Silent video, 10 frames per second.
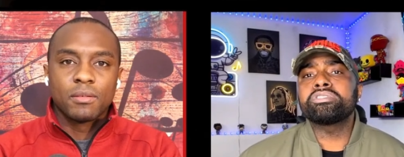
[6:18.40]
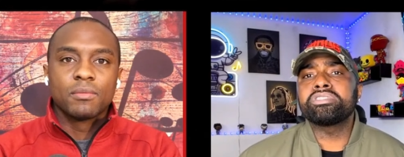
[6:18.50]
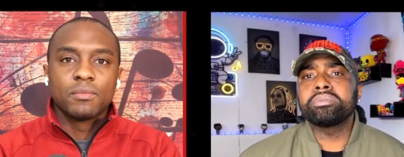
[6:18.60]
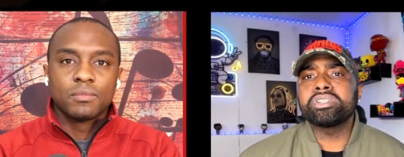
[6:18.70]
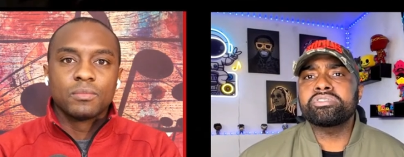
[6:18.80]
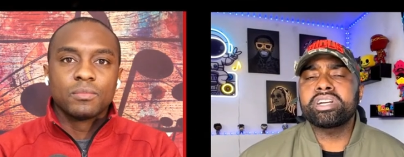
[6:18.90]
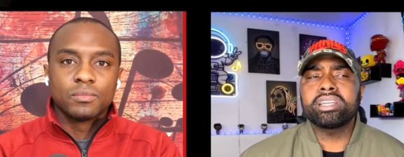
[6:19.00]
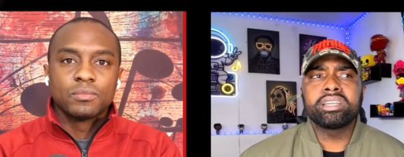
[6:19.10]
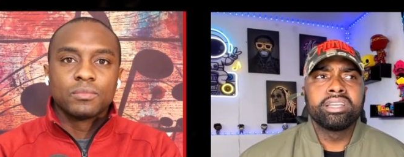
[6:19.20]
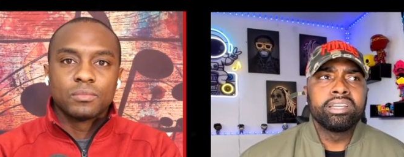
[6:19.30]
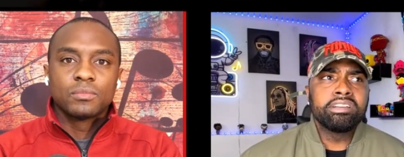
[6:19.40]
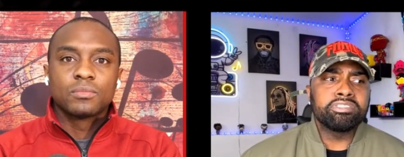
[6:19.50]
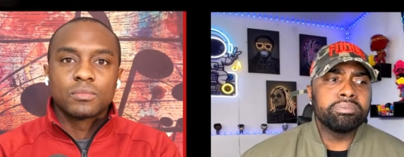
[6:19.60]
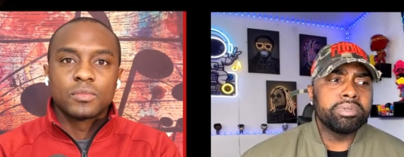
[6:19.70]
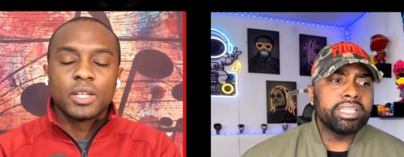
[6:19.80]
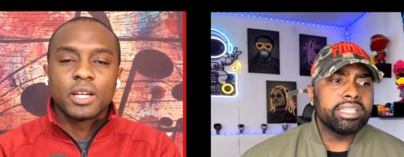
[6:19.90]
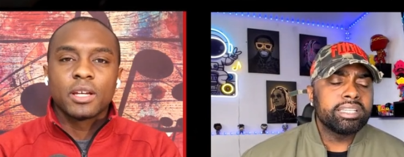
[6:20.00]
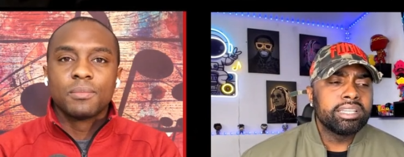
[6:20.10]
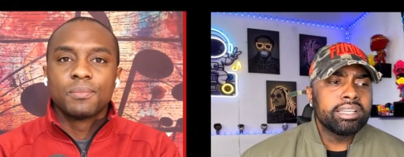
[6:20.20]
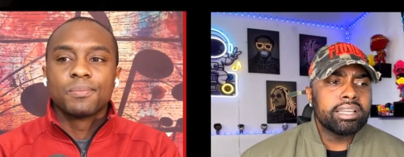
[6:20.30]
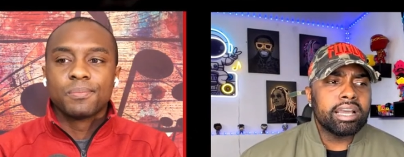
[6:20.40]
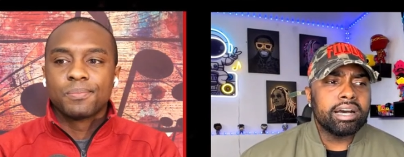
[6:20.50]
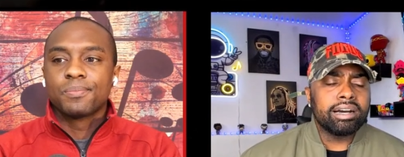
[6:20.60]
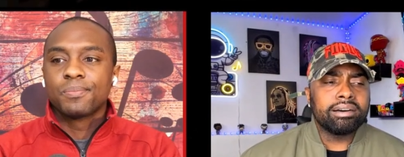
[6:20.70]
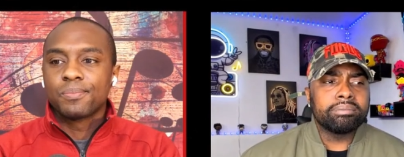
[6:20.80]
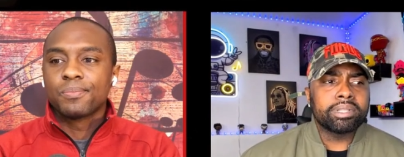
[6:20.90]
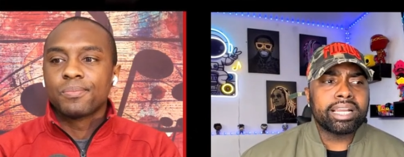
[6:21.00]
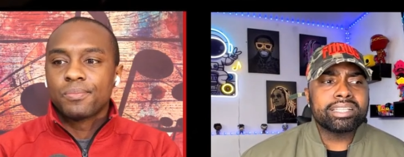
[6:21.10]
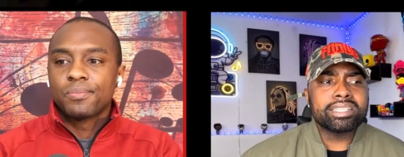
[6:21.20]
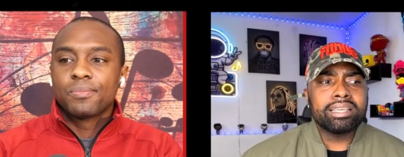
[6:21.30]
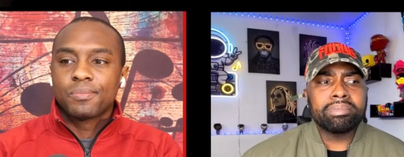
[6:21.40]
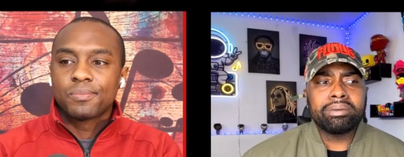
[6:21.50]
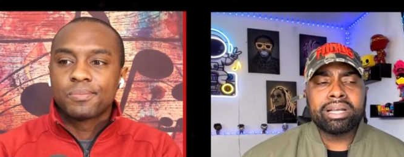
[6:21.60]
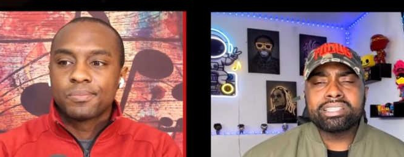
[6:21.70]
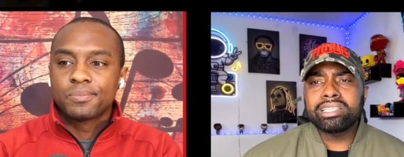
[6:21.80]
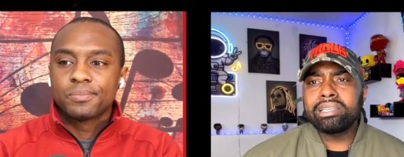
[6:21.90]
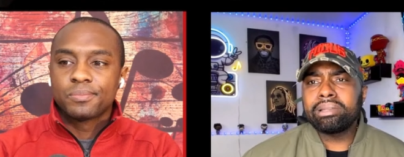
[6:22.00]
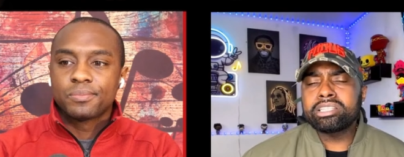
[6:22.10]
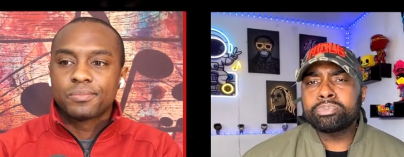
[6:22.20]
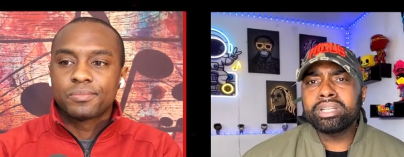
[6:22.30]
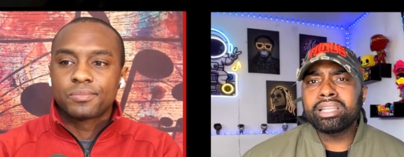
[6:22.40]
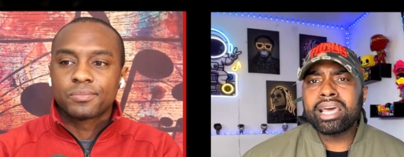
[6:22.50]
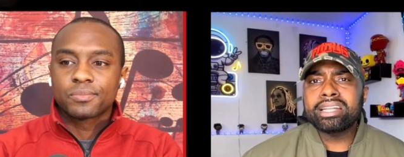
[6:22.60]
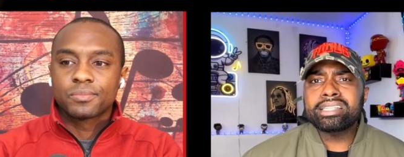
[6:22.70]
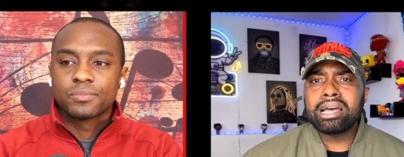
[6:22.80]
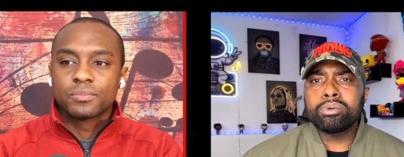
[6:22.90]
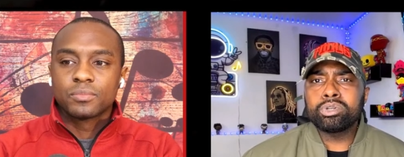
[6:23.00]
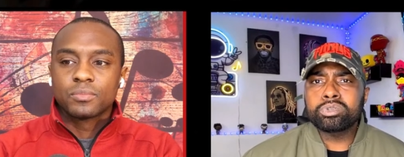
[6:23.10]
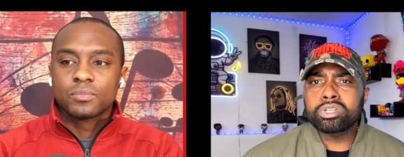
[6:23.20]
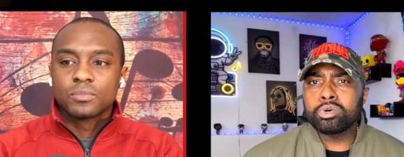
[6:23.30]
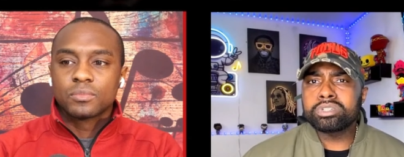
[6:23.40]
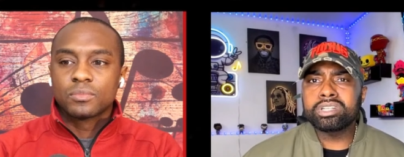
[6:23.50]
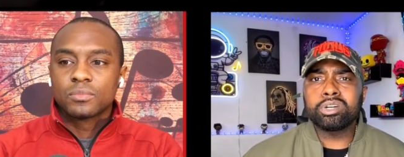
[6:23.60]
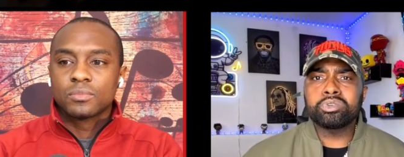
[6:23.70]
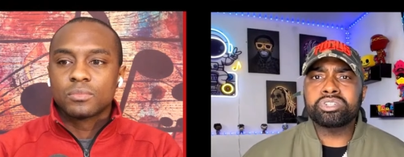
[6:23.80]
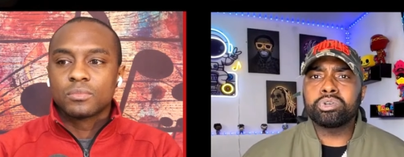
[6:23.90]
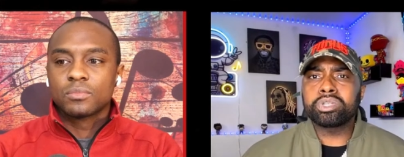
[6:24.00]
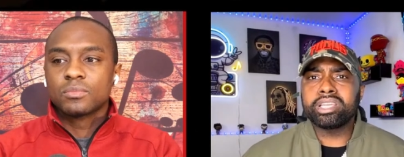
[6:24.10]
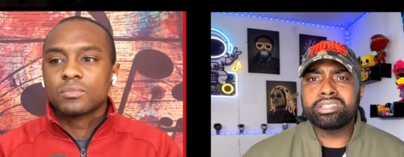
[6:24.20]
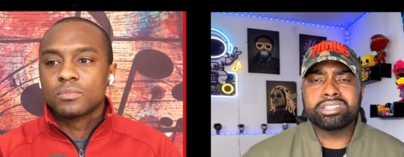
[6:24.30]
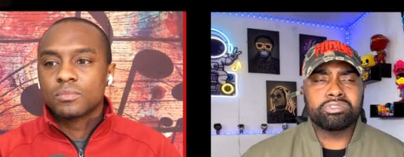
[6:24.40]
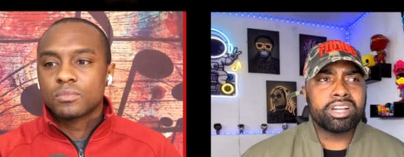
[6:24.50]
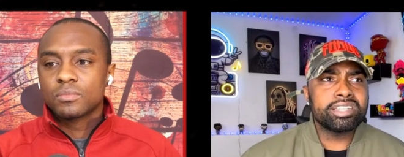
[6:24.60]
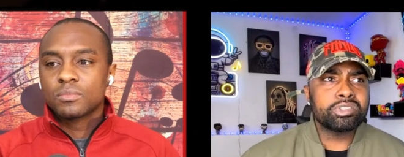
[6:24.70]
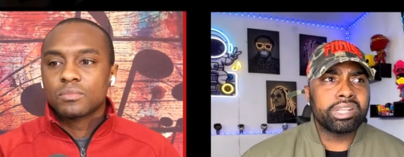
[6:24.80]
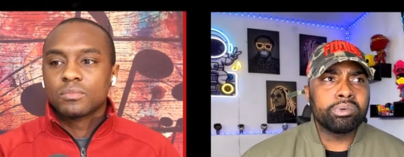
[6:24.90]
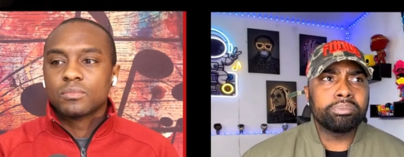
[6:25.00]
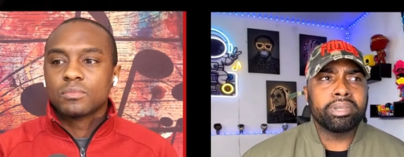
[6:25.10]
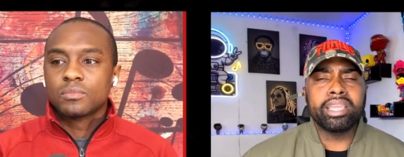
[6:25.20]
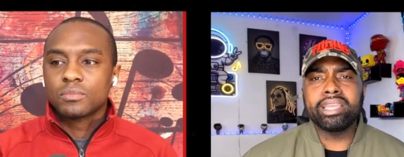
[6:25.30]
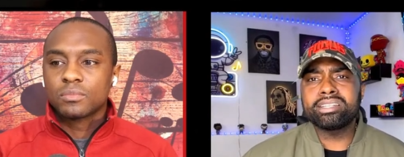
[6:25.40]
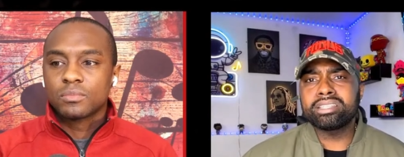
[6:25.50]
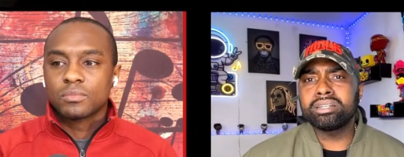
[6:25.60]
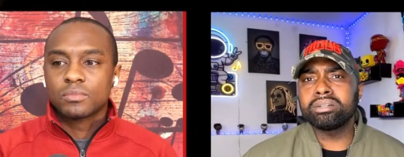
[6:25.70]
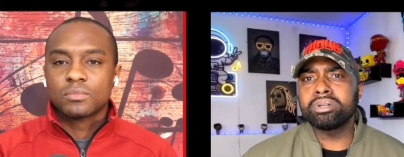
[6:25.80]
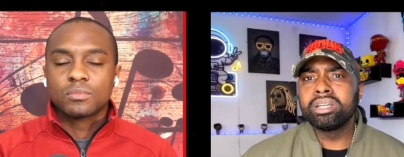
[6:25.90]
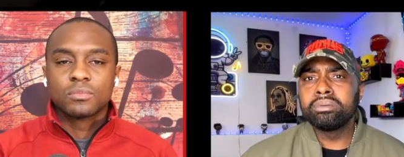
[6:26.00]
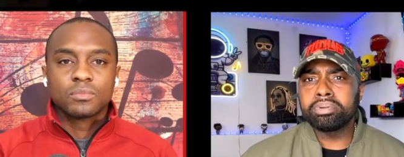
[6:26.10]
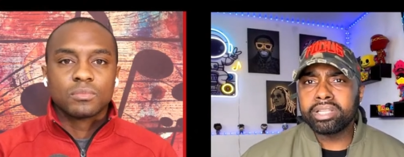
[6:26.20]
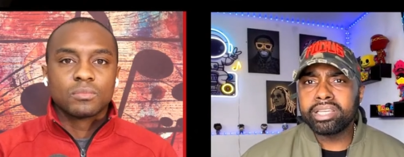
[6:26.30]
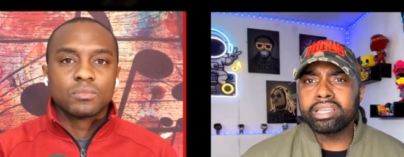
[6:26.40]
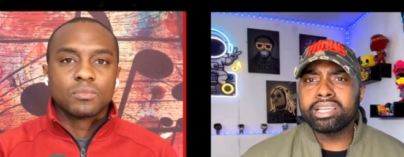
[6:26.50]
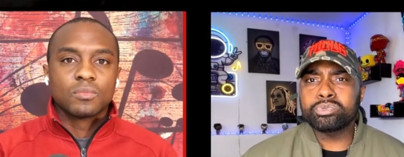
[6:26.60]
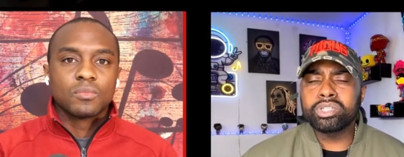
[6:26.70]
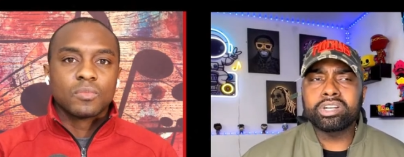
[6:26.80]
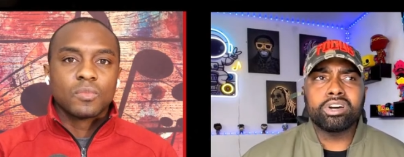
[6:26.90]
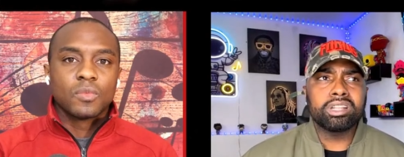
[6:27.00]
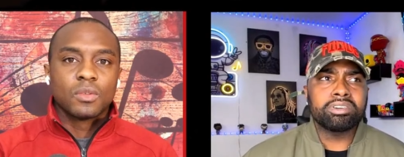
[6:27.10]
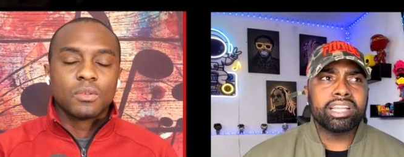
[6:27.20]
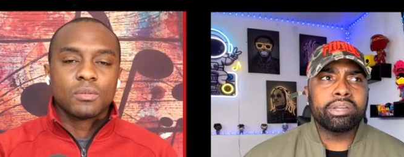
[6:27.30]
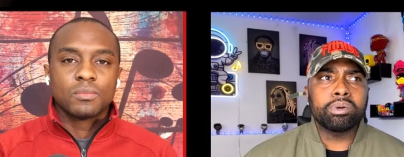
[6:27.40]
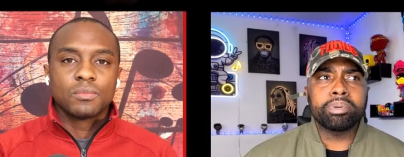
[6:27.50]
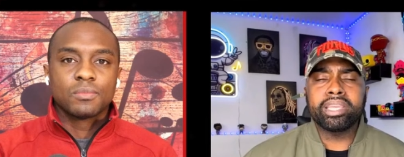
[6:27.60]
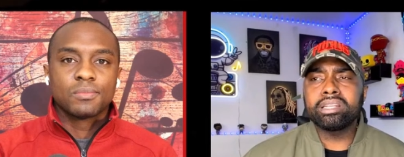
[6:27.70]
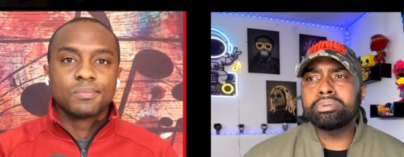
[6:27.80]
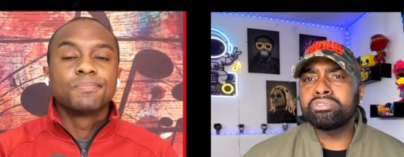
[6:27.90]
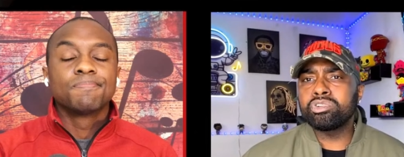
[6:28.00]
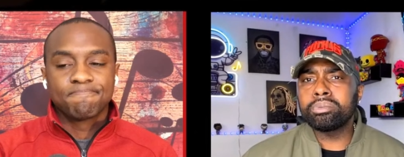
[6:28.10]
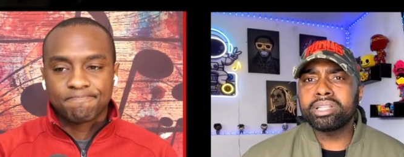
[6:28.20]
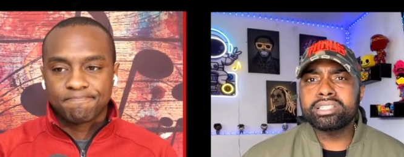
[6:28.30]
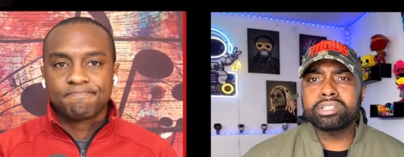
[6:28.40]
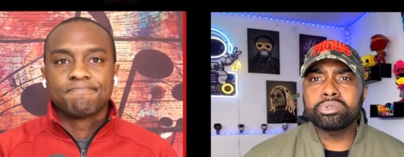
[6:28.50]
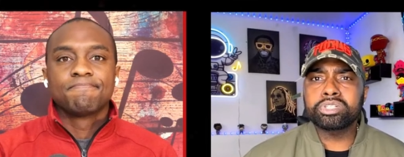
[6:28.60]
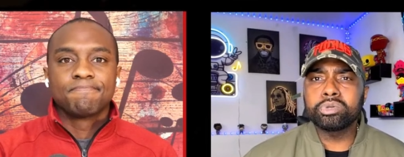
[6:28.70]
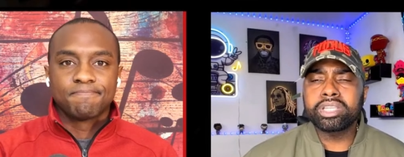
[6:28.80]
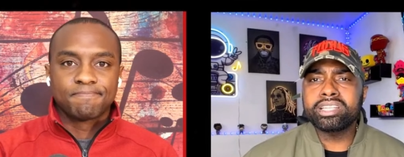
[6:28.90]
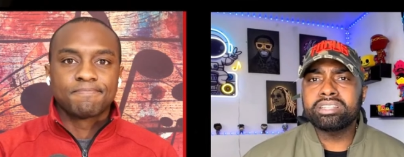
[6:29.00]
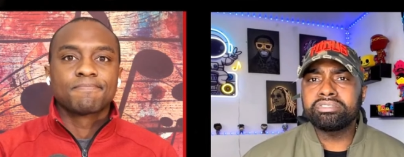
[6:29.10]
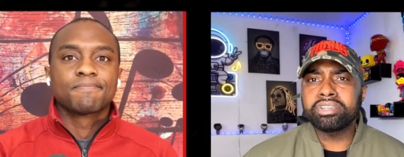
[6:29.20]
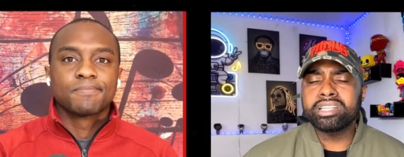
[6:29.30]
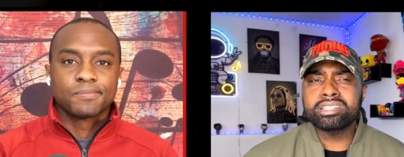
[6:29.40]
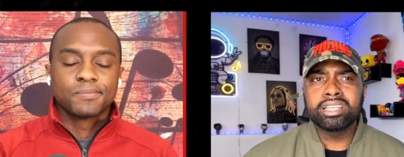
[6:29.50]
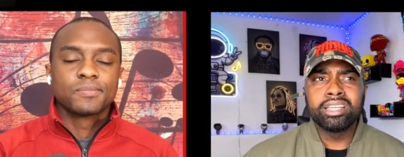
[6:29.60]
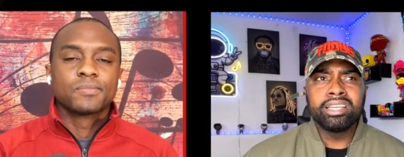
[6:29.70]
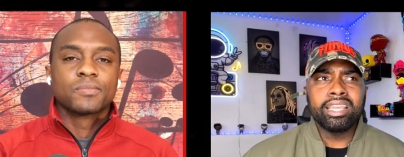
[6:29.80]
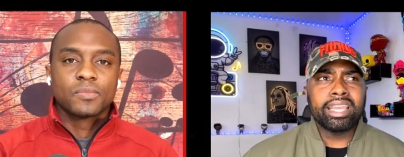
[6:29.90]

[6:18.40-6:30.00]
Speaker 1: What do you want from this, right? Yeah. For me, um, like I said, man, my team they spent a lot of time on those coast to coast showcases, right? So they were paying to play, as we call it, right? They were paying to perform at these little showcase events.